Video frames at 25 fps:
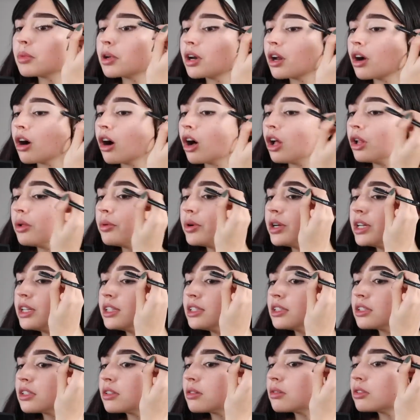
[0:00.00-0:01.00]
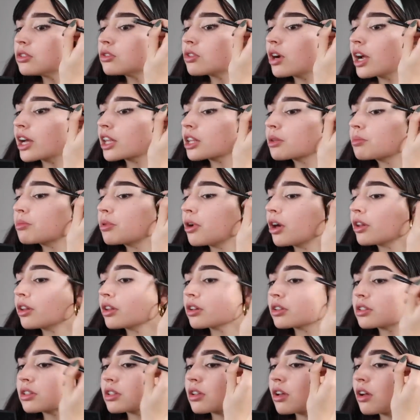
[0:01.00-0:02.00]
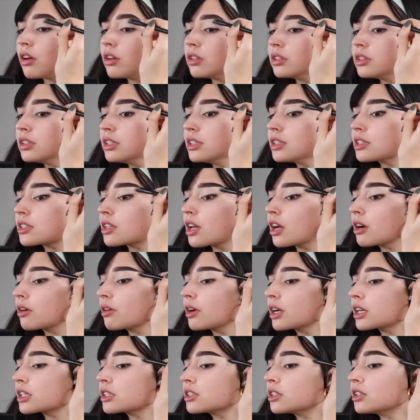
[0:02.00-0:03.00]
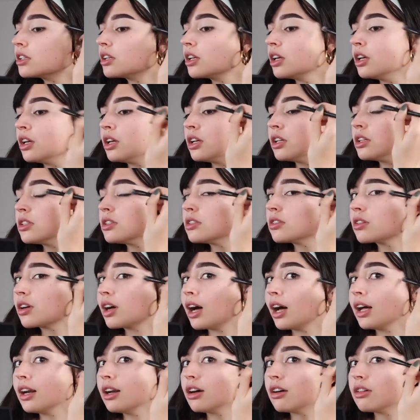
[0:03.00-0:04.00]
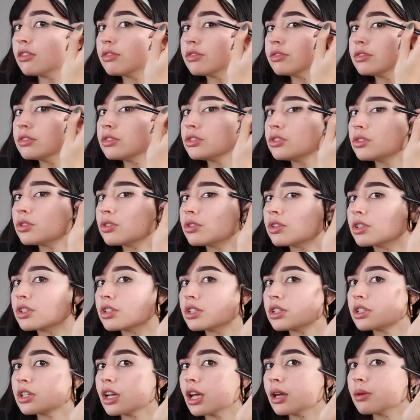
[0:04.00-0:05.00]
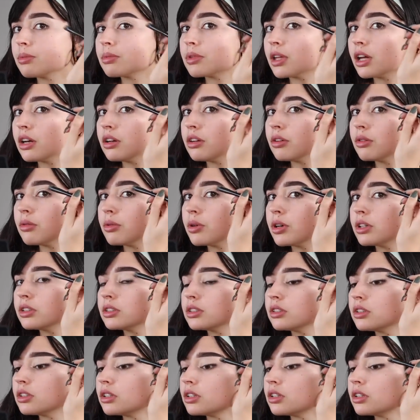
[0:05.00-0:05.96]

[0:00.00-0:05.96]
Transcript: but always drag the product on this direction to kind of do the shape that you want.